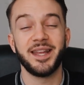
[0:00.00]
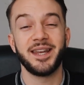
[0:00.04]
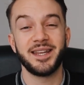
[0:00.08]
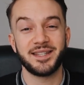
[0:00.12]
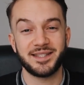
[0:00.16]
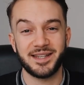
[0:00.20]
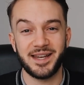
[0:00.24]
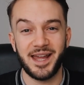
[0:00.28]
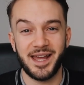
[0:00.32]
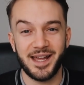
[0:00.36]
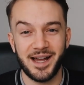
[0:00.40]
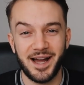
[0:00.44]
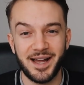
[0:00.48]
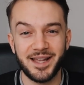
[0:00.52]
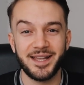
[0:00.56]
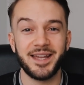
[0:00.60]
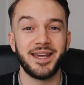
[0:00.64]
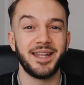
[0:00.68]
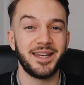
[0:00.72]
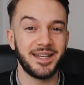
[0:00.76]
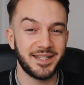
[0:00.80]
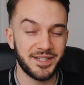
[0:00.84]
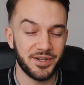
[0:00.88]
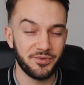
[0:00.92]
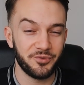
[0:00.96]
It is an AI,
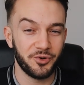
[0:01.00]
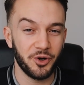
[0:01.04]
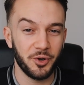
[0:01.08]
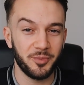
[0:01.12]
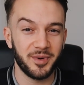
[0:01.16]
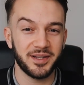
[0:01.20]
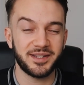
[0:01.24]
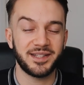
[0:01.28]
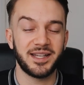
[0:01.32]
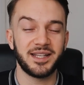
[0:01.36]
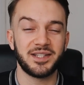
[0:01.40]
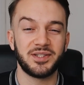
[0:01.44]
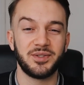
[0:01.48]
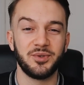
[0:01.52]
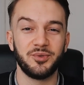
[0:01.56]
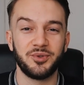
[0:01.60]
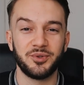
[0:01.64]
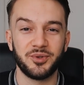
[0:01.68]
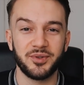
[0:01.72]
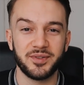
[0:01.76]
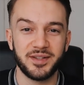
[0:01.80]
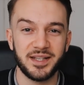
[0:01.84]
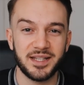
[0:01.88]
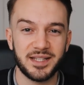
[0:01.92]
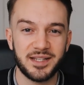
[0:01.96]
it is a robot that's
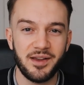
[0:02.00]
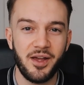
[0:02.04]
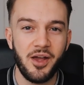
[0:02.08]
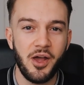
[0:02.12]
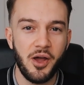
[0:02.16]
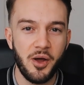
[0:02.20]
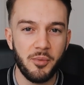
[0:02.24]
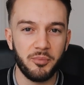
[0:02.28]
doing all this,